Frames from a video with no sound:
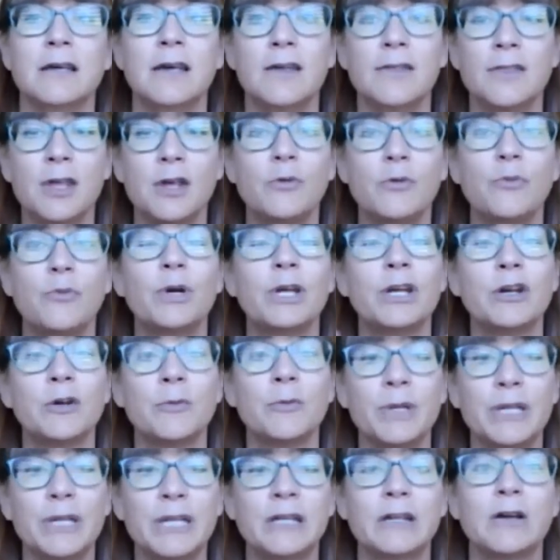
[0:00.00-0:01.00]
then we are
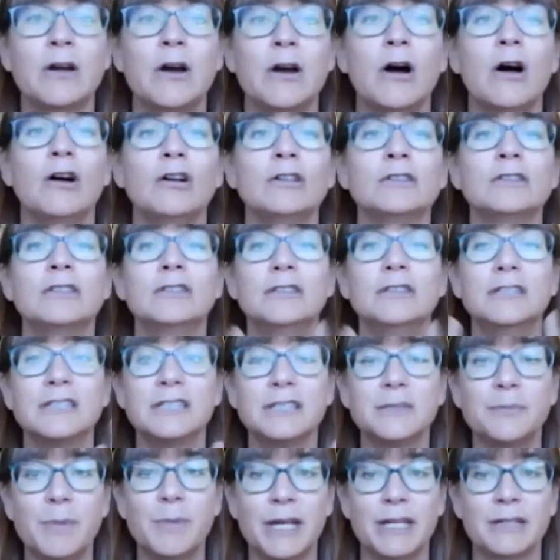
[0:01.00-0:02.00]
being called to
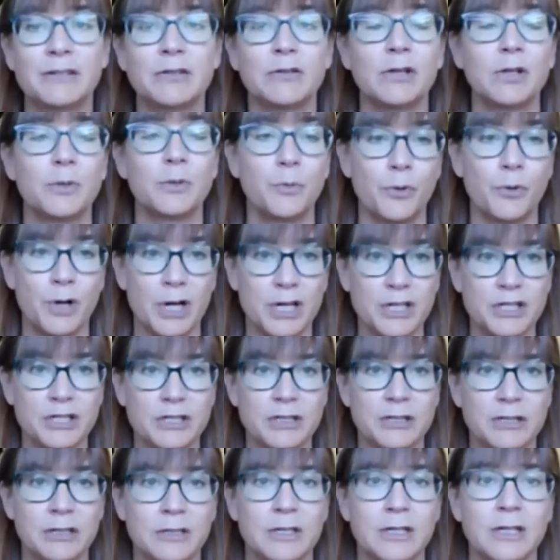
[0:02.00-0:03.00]
dismantle
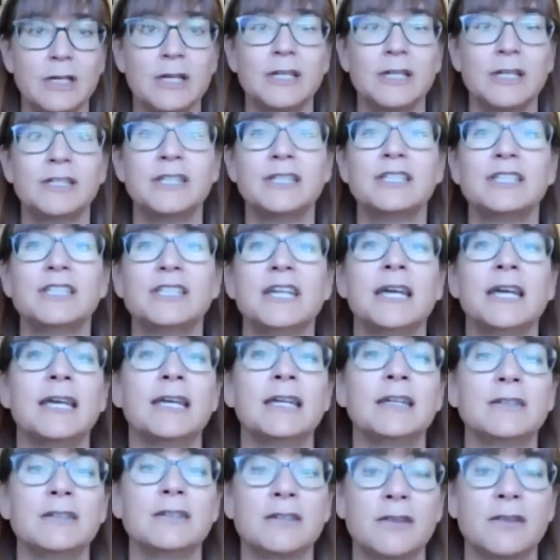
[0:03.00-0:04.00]
oppression, to
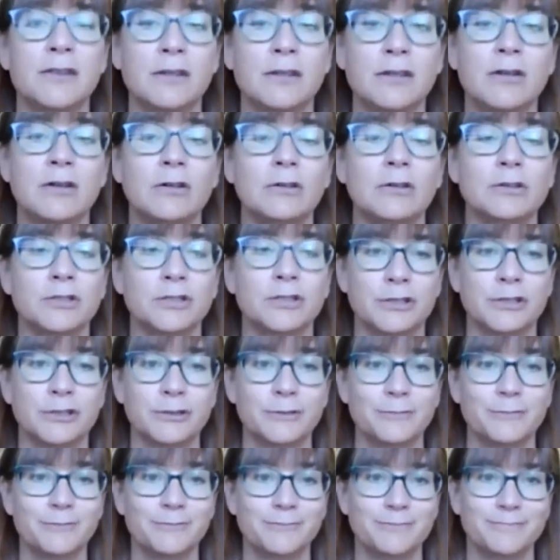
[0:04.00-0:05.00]
change the culture.
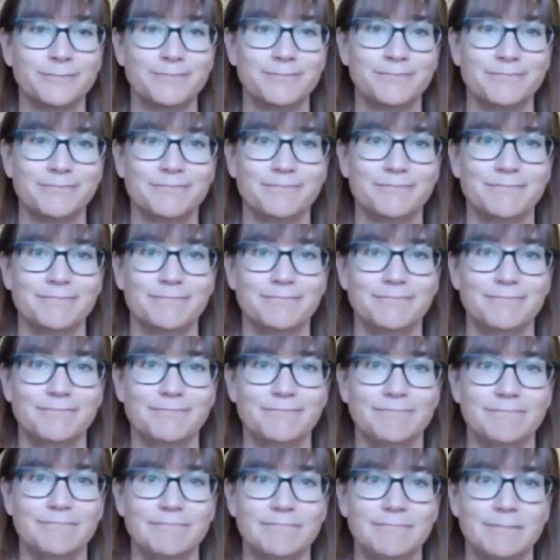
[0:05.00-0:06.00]

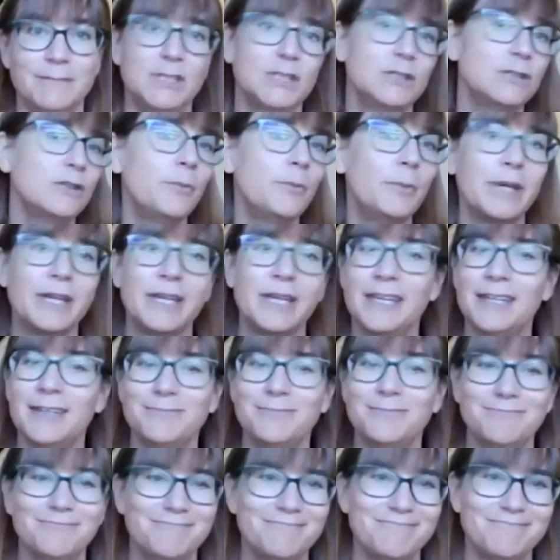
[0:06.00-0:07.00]
It's no biggie.
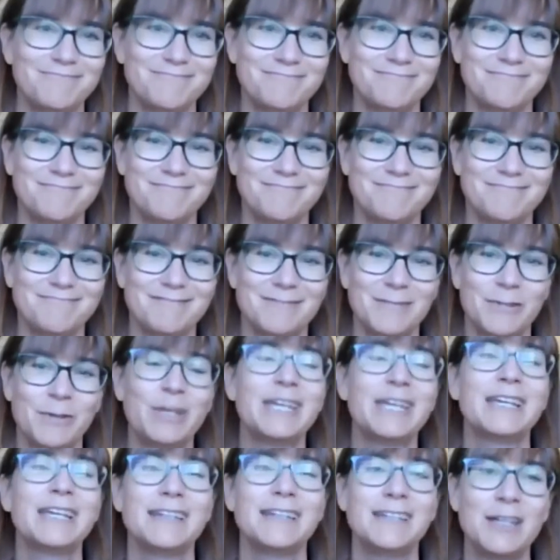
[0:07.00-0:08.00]
You
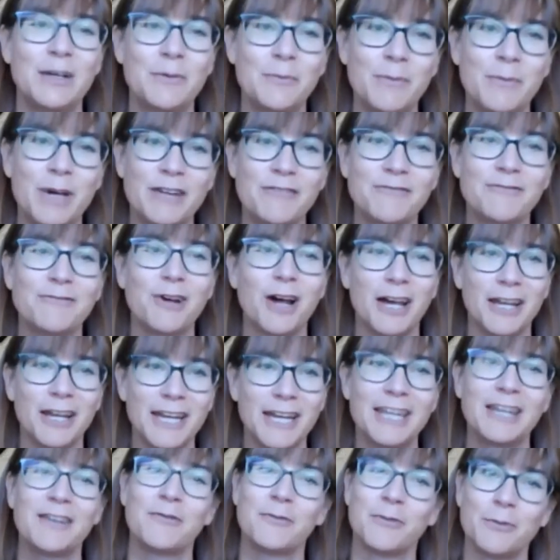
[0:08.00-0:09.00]
can get it done by
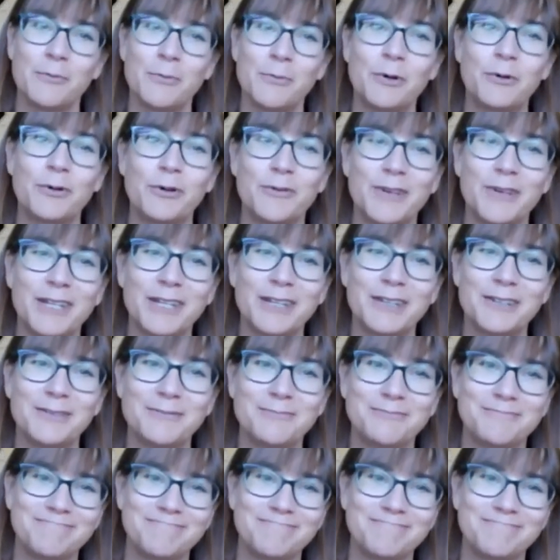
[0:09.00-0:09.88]
Friday if you're motivated.